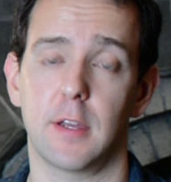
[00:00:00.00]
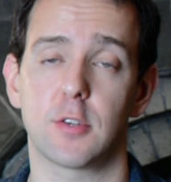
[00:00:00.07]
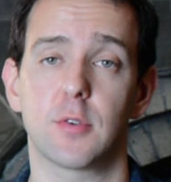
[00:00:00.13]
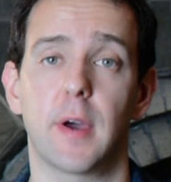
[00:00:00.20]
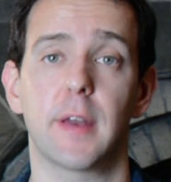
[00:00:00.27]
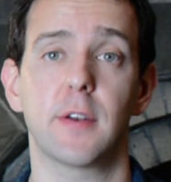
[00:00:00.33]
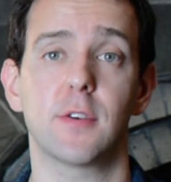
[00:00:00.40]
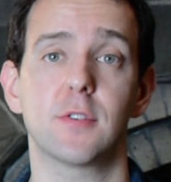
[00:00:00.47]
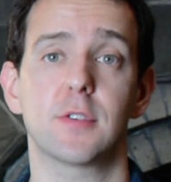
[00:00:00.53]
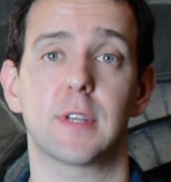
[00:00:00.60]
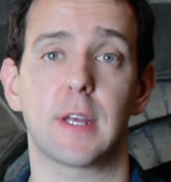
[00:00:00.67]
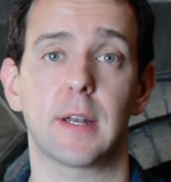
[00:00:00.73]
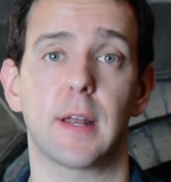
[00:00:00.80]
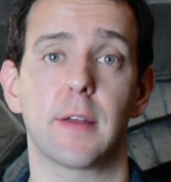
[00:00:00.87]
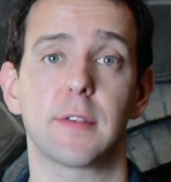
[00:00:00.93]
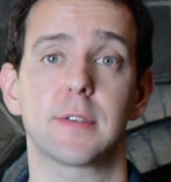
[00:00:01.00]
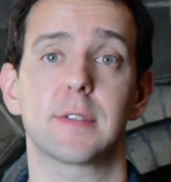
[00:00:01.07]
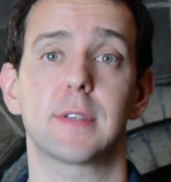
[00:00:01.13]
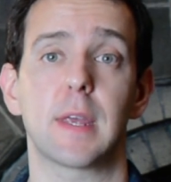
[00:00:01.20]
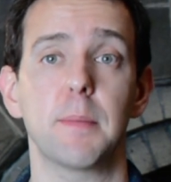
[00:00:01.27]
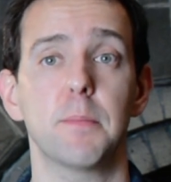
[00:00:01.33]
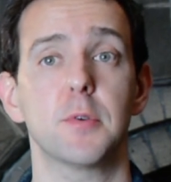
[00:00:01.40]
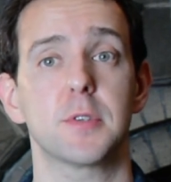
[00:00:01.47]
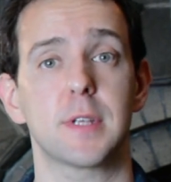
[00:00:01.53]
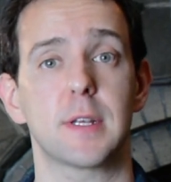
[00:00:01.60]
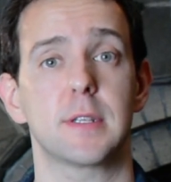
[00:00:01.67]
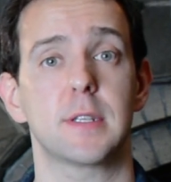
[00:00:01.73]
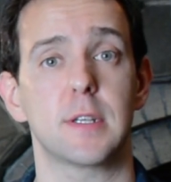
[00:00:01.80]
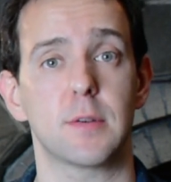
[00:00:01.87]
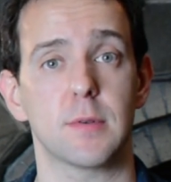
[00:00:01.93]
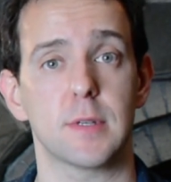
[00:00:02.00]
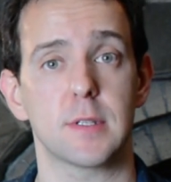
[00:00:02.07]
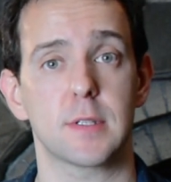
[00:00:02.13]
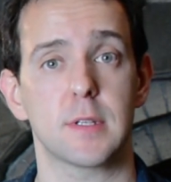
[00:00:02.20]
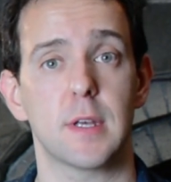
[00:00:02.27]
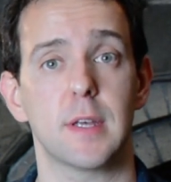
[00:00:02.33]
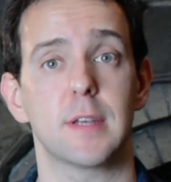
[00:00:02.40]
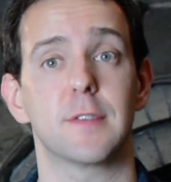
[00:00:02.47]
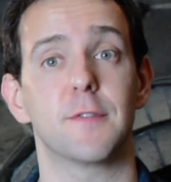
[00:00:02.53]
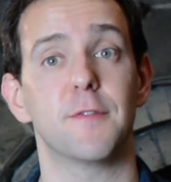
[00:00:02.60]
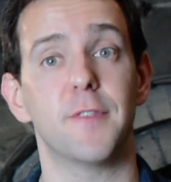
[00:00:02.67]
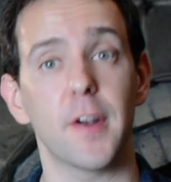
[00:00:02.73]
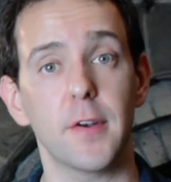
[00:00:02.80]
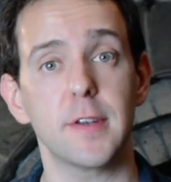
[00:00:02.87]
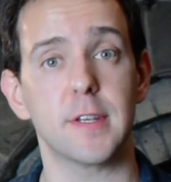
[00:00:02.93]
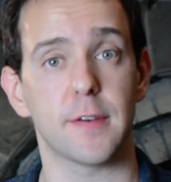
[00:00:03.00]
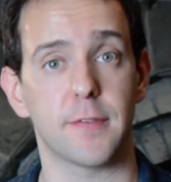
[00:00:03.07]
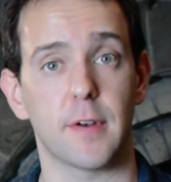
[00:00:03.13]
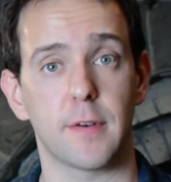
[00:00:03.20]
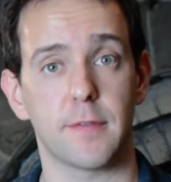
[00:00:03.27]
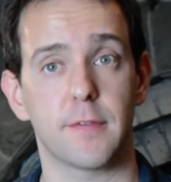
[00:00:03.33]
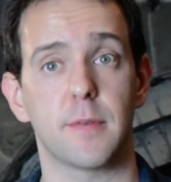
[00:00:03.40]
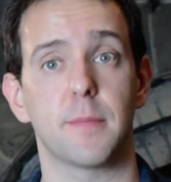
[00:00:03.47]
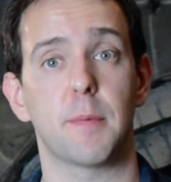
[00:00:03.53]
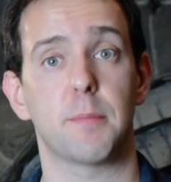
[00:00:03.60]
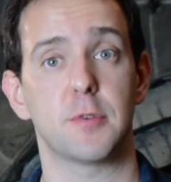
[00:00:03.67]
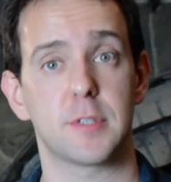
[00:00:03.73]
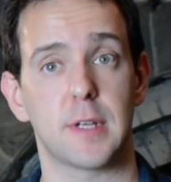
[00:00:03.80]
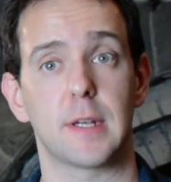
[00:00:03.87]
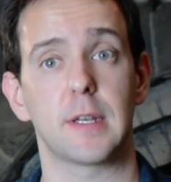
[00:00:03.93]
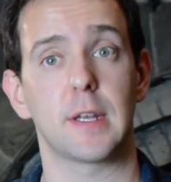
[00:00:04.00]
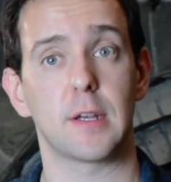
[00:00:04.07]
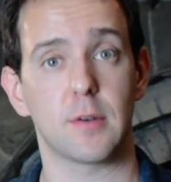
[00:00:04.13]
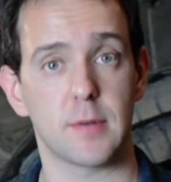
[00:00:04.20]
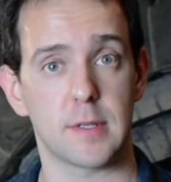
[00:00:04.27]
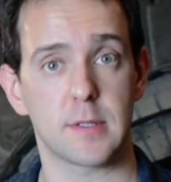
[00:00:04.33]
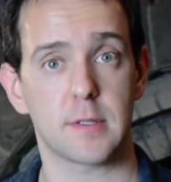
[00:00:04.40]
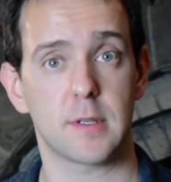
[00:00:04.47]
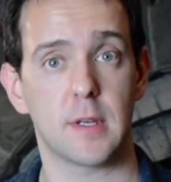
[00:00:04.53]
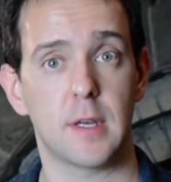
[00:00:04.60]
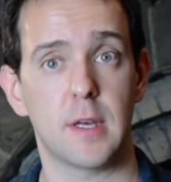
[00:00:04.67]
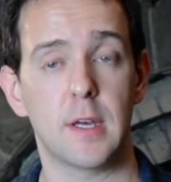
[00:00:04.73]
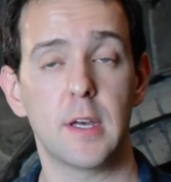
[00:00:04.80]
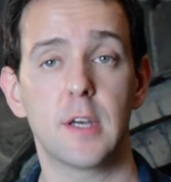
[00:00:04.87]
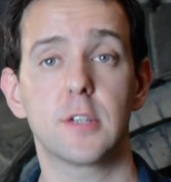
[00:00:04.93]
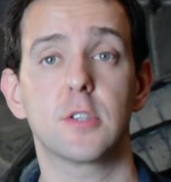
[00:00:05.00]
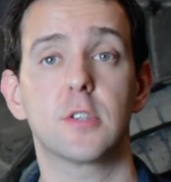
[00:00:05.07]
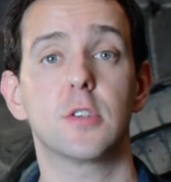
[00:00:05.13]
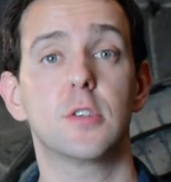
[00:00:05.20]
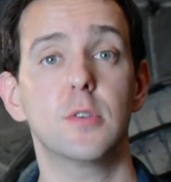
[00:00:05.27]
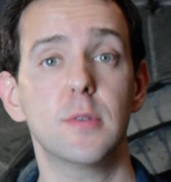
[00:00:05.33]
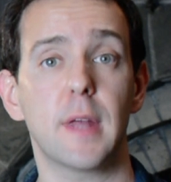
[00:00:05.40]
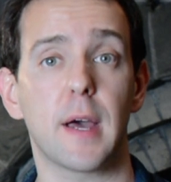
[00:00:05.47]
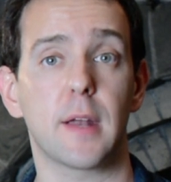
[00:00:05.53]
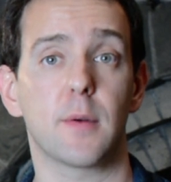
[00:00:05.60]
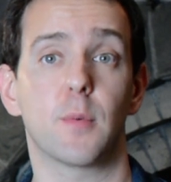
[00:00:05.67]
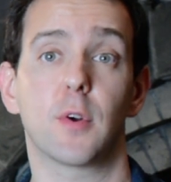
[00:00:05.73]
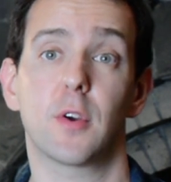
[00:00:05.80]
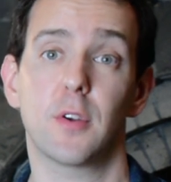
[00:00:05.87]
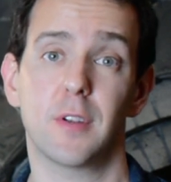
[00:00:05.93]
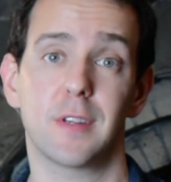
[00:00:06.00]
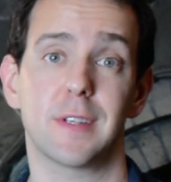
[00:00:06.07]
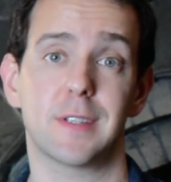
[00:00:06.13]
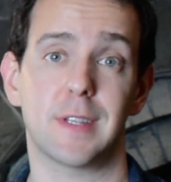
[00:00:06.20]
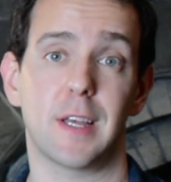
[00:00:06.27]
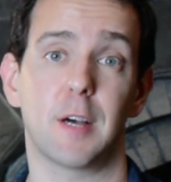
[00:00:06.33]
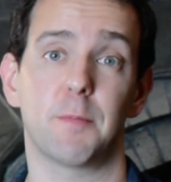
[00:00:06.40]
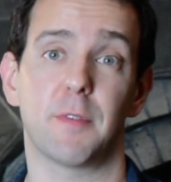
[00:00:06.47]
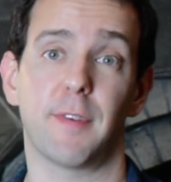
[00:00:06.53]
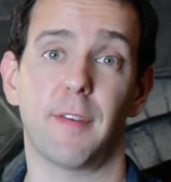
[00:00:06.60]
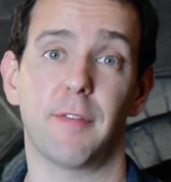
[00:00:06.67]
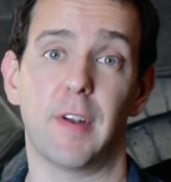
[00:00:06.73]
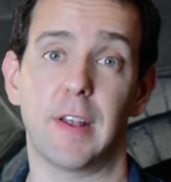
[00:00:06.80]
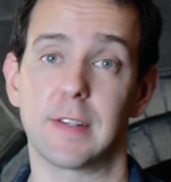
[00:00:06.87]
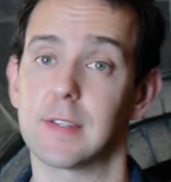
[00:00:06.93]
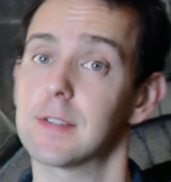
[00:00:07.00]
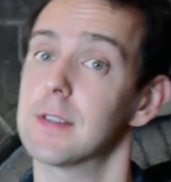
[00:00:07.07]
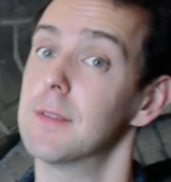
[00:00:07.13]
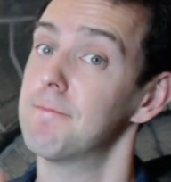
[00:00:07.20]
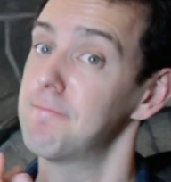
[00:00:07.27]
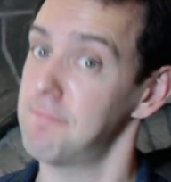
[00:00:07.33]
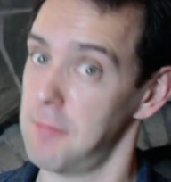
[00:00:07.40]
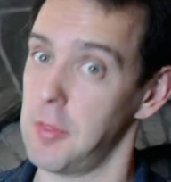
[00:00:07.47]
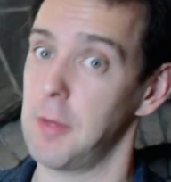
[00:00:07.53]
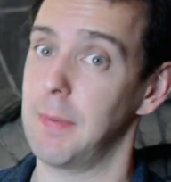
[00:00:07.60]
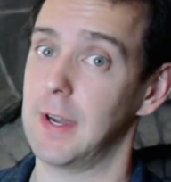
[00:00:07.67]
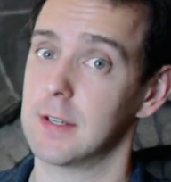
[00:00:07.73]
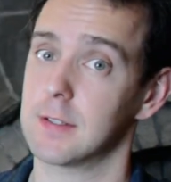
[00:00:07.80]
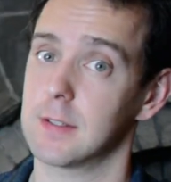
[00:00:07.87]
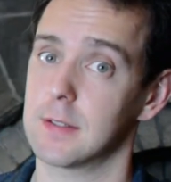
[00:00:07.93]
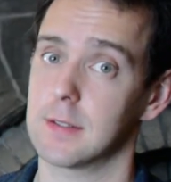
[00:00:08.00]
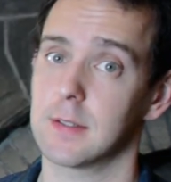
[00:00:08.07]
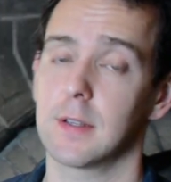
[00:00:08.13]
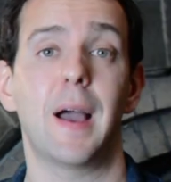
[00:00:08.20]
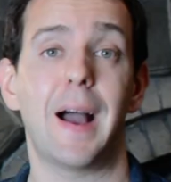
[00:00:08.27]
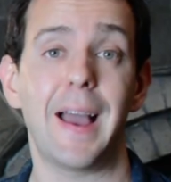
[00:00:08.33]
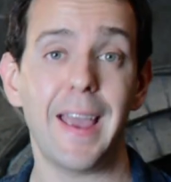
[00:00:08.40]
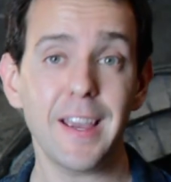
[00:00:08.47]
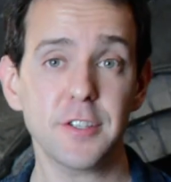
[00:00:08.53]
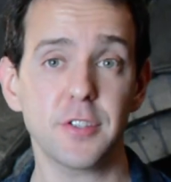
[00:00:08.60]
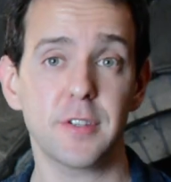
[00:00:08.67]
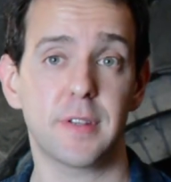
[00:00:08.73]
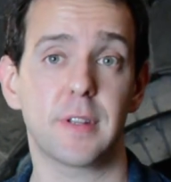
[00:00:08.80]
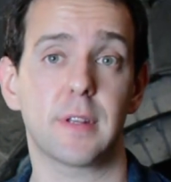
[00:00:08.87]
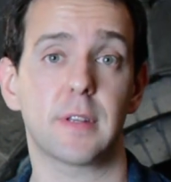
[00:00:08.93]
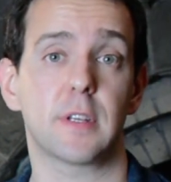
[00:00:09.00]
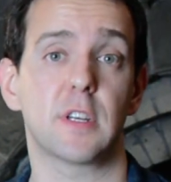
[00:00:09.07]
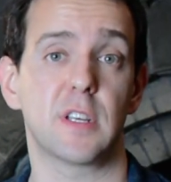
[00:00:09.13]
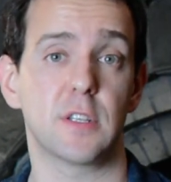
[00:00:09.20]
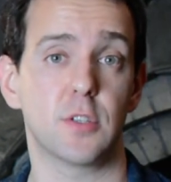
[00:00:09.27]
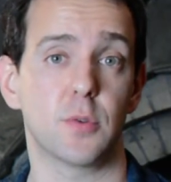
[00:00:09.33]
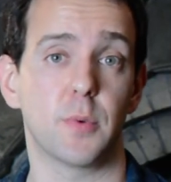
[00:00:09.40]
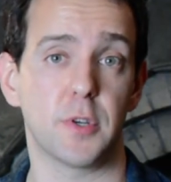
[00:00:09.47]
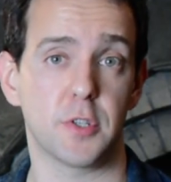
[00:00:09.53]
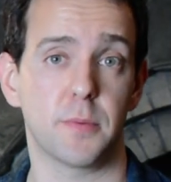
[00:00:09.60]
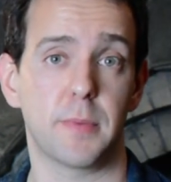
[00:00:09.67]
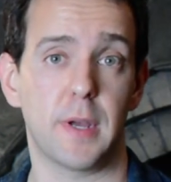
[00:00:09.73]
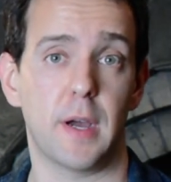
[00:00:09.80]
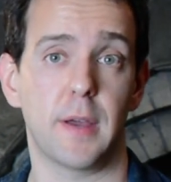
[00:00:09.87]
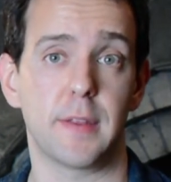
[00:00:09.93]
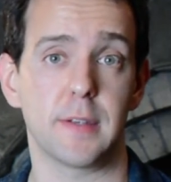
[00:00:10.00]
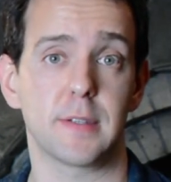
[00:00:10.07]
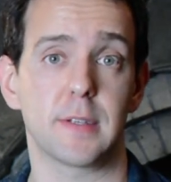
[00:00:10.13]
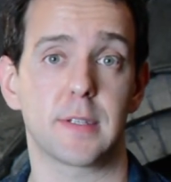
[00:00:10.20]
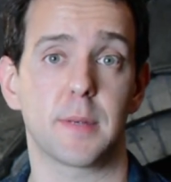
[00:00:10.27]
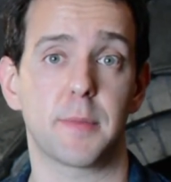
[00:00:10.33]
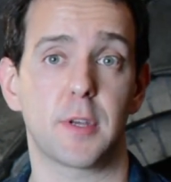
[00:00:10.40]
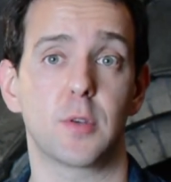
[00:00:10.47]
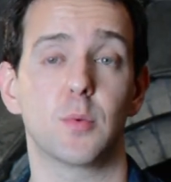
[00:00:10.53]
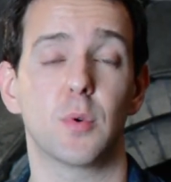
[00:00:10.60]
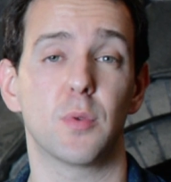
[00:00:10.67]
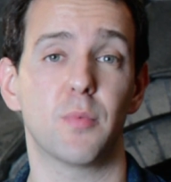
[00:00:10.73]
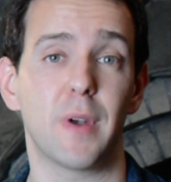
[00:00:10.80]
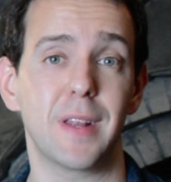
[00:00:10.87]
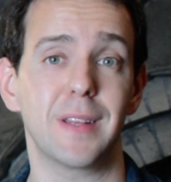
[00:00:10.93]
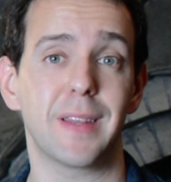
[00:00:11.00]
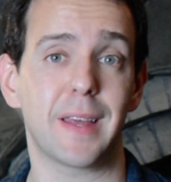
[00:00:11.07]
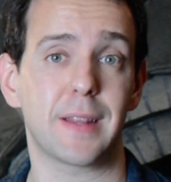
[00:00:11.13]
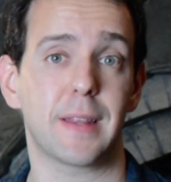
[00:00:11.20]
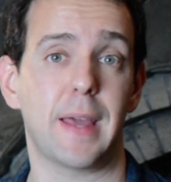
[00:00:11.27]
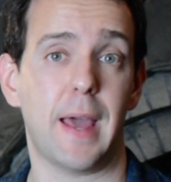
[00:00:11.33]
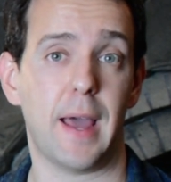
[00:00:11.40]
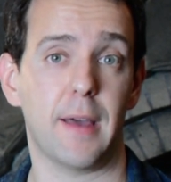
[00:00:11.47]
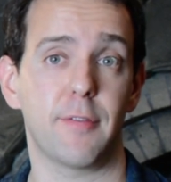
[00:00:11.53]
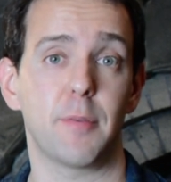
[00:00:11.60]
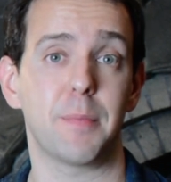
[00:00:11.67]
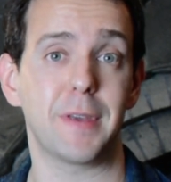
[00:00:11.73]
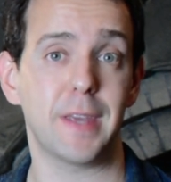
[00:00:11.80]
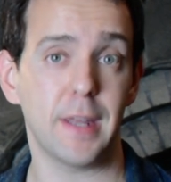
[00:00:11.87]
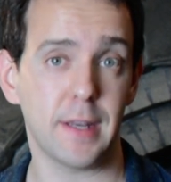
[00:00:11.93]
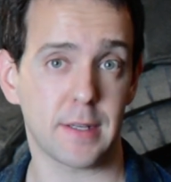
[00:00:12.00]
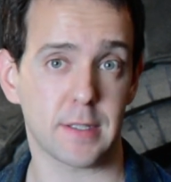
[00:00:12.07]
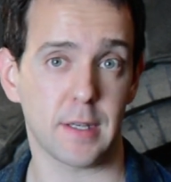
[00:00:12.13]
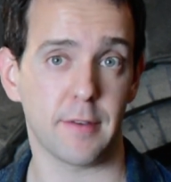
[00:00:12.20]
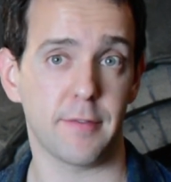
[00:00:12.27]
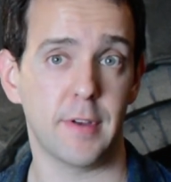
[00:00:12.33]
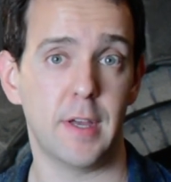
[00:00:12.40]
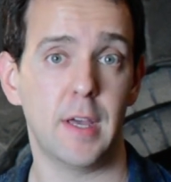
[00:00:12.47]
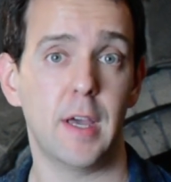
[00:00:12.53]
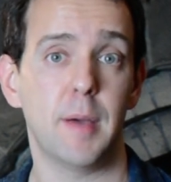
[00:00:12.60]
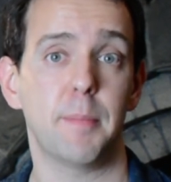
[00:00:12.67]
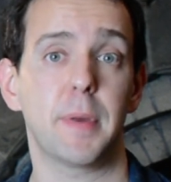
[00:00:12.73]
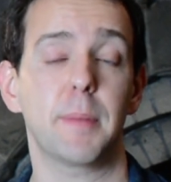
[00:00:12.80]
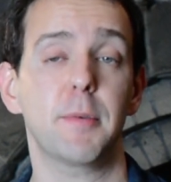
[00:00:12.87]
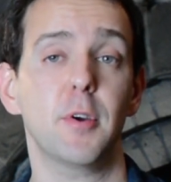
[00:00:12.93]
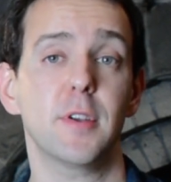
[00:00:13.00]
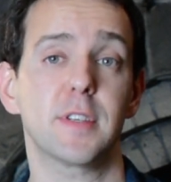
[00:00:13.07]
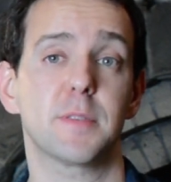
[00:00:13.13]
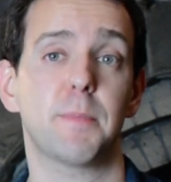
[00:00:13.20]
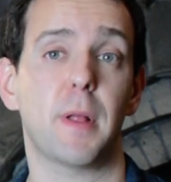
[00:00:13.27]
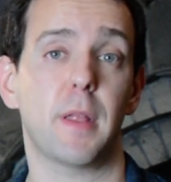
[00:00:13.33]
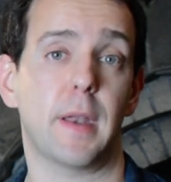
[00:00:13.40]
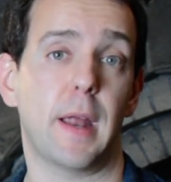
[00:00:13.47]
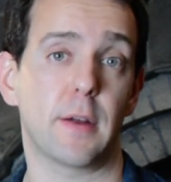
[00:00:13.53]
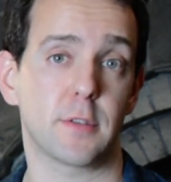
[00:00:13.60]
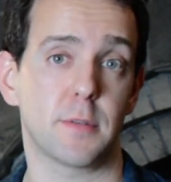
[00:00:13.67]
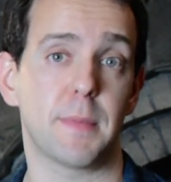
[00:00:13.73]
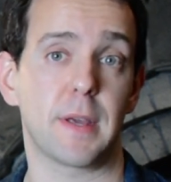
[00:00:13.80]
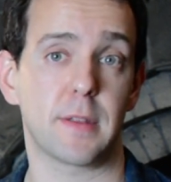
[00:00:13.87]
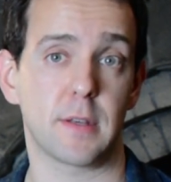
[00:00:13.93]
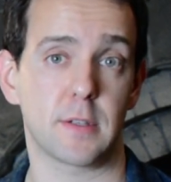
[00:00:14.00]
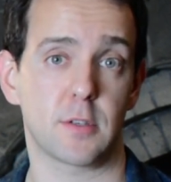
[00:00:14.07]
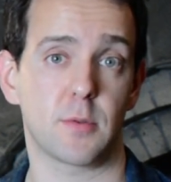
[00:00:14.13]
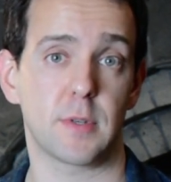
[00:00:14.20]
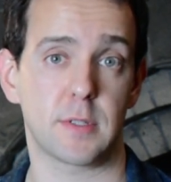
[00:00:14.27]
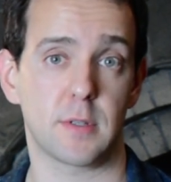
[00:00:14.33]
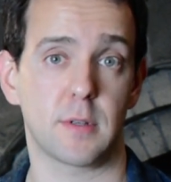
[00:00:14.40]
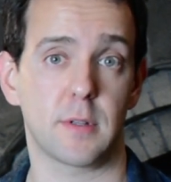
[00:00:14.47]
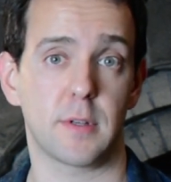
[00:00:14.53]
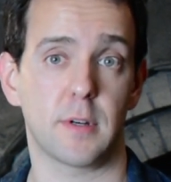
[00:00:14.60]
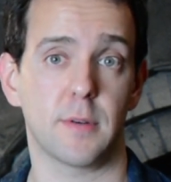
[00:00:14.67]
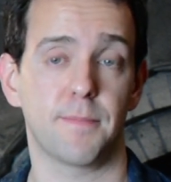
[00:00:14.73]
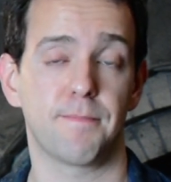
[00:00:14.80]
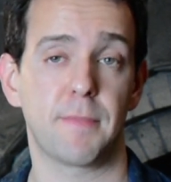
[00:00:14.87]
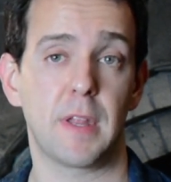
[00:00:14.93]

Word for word: and try and understand how the same percent decrease is very different from the percent increase. To do that, we're going to enlist the help of our friends, the boxes. I actually think that the intuition behind this is something you already likely have the beginnings of, but I'm going to spell it out to make things crystal clear.